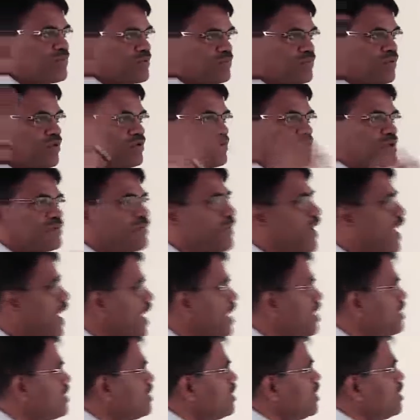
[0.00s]
bounded by
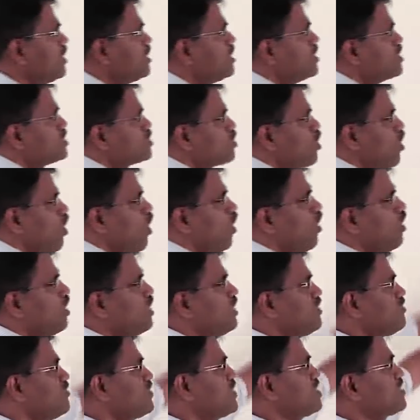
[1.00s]
n. So
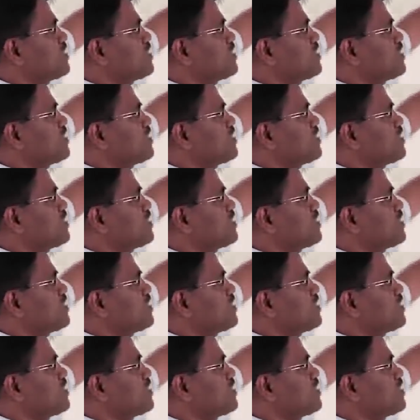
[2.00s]
all of these